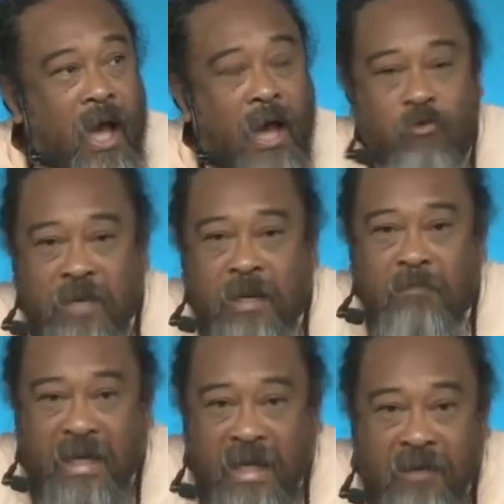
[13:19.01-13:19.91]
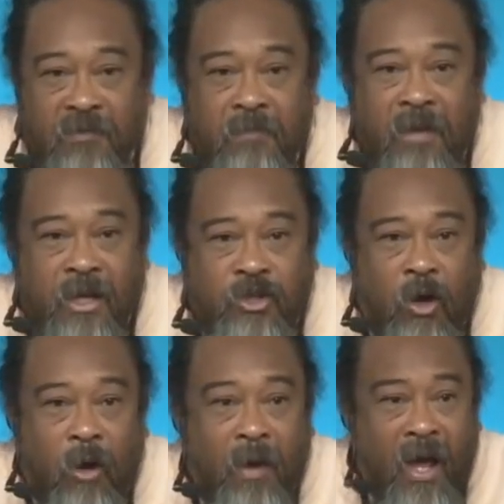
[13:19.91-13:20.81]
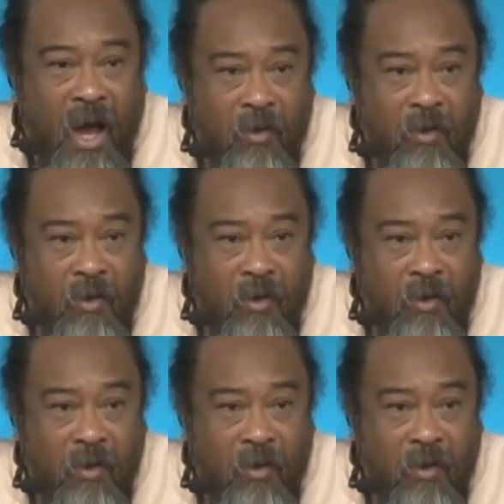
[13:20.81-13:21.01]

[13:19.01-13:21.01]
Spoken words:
I really believe in my job,